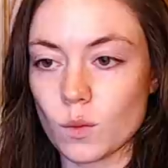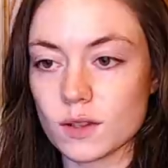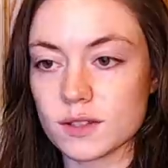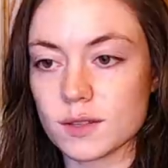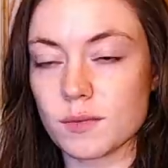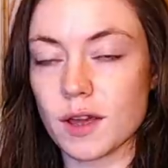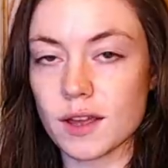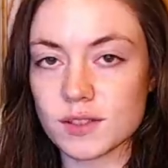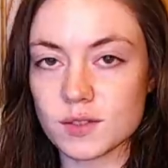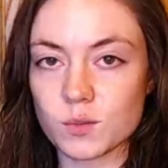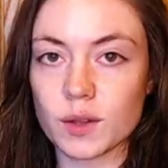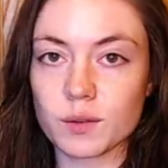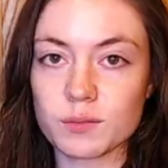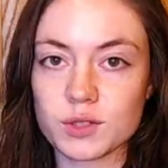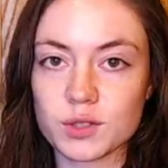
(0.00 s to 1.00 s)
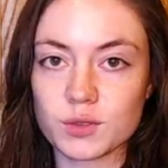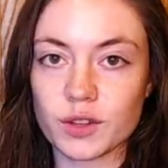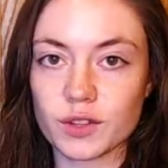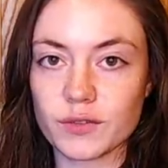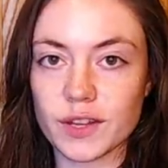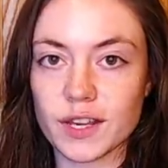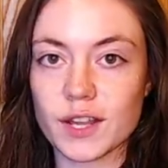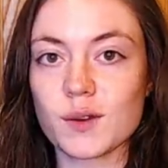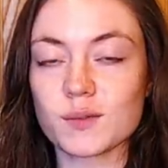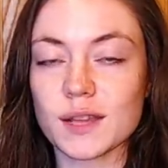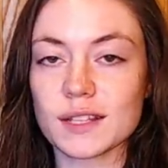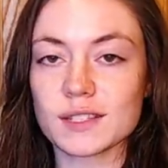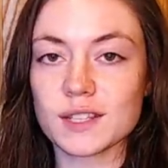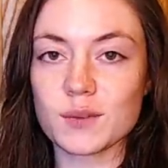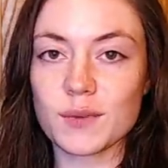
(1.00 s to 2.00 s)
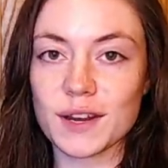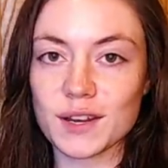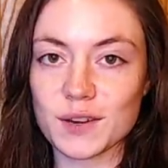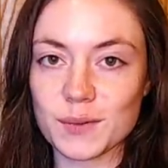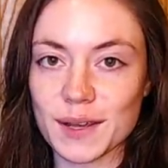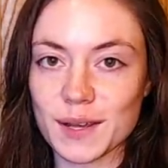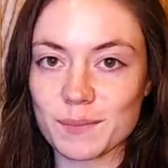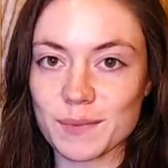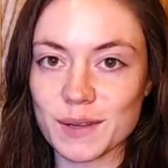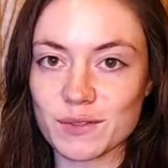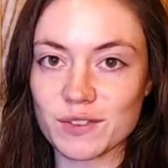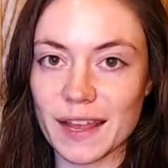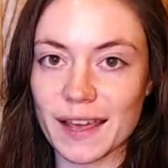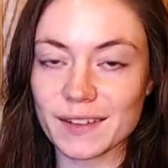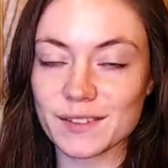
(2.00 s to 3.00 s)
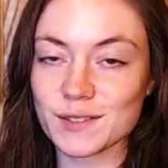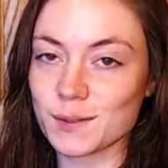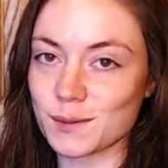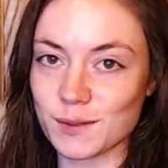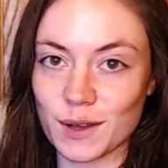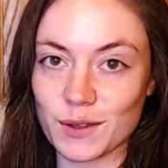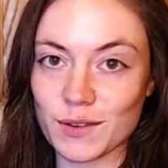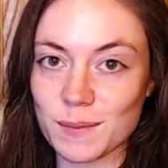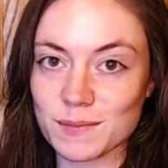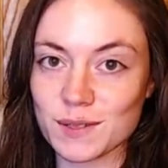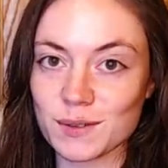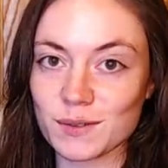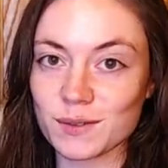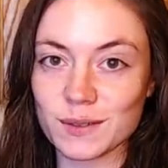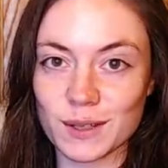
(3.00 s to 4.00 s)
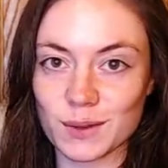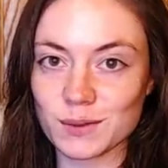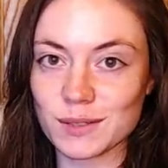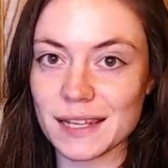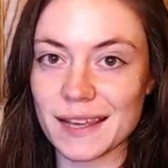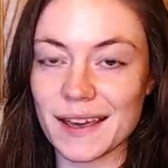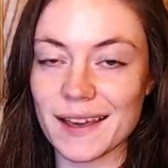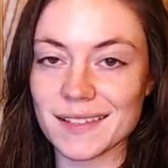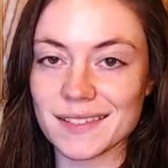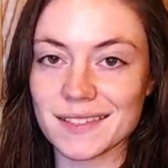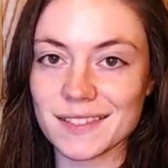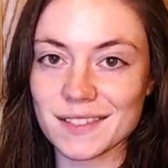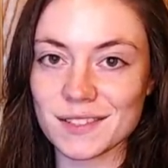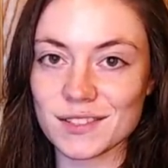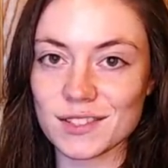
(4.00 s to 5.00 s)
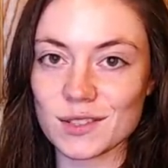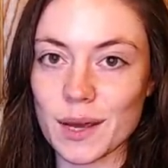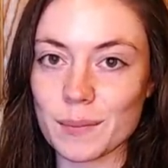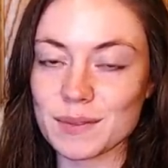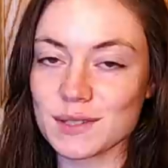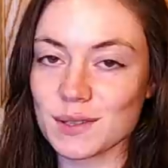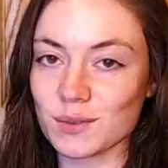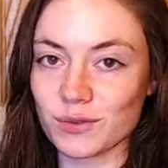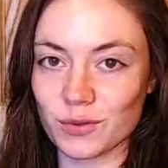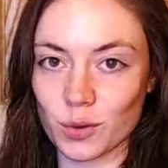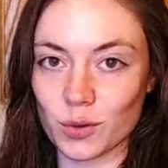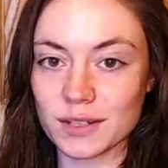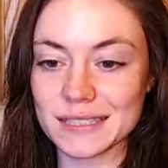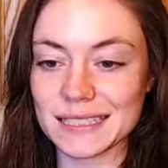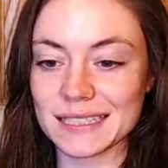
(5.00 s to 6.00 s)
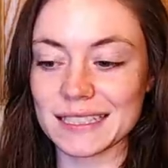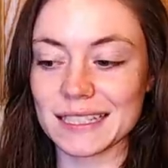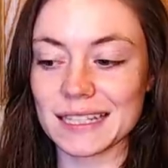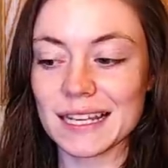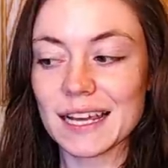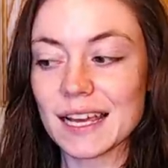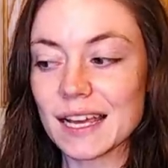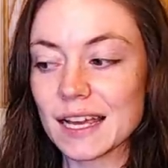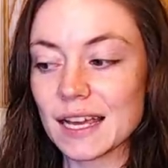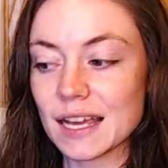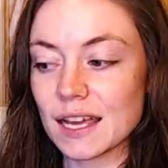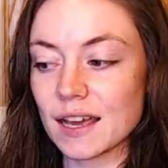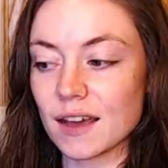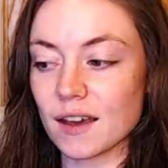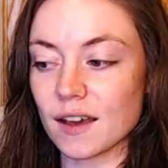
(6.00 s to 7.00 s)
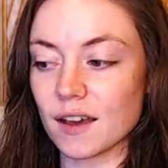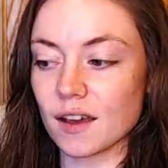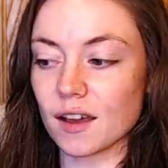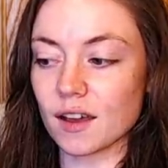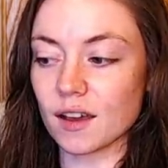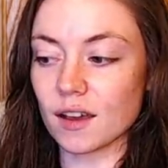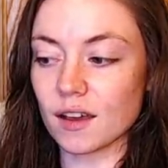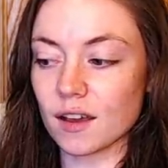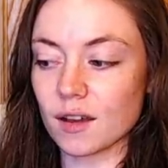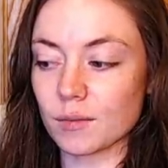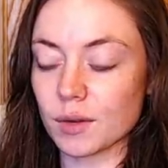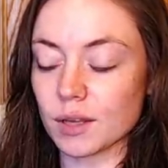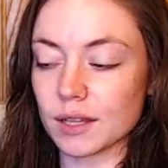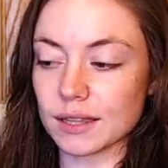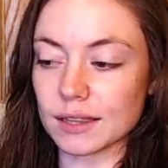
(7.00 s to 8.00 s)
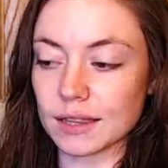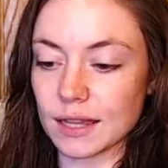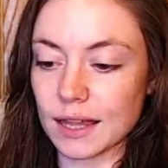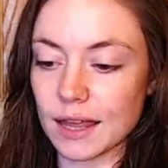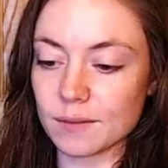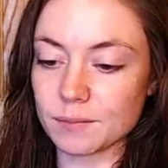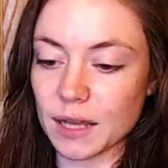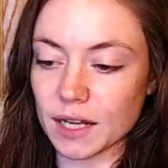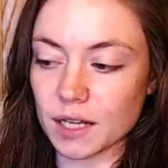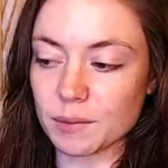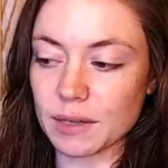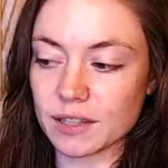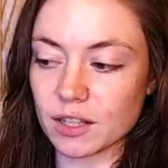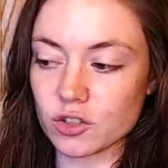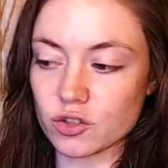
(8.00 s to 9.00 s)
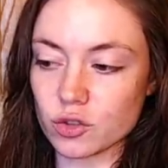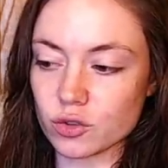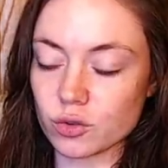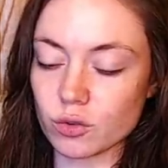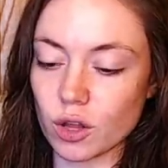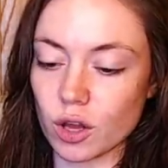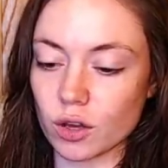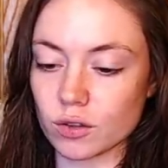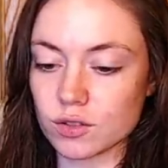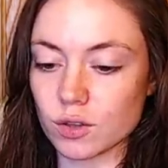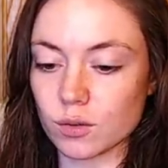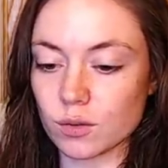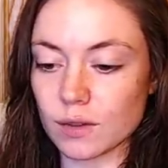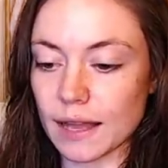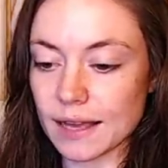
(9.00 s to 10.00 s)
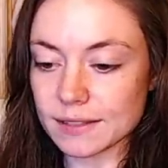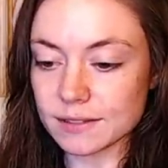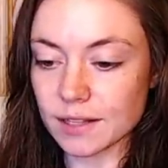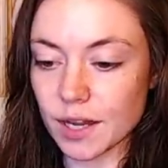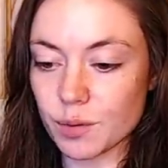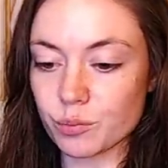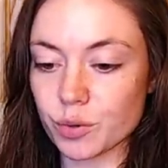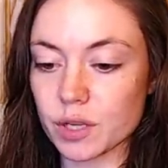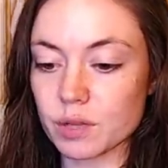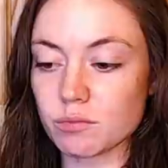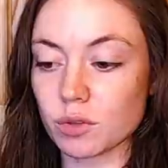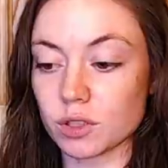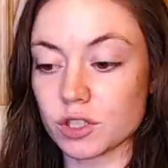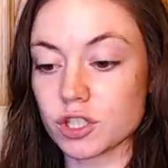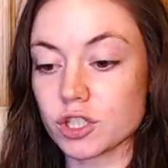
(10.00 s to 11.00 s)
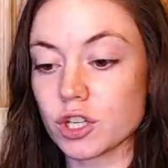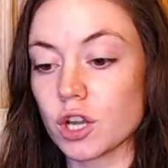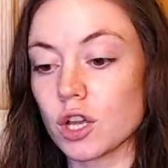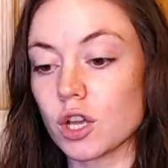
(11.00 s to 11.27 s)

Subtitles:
What's up, guys, and welcome to another video, and let's get ready to wake up and react to another episode of Code Geass, Season 2, Episode 14. I'm not gonna make the intro too long. So last time, pretty much,